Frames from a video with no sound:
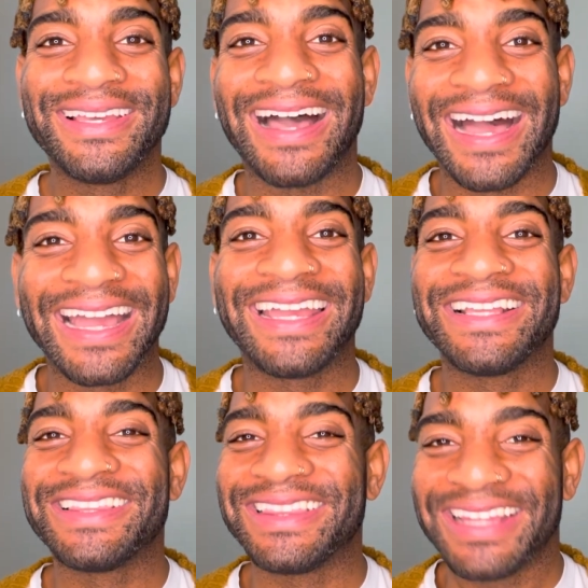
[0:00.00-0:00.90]
I
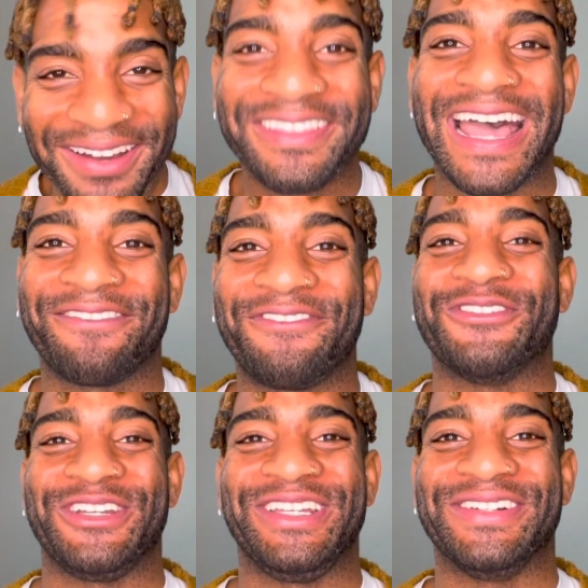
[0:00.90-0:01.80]
love that
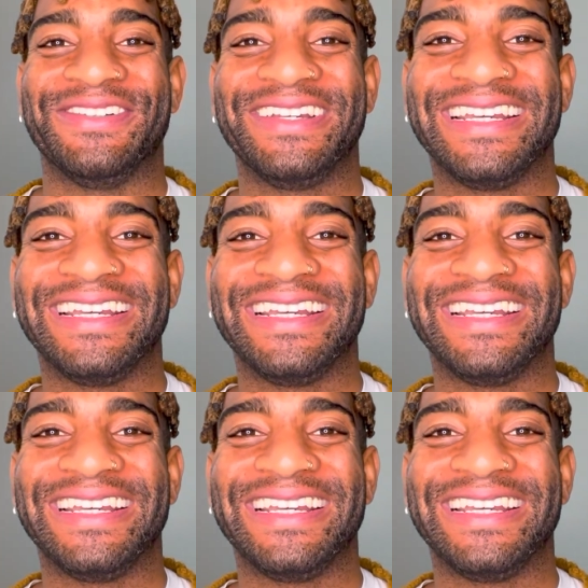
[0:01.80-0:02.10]
for you.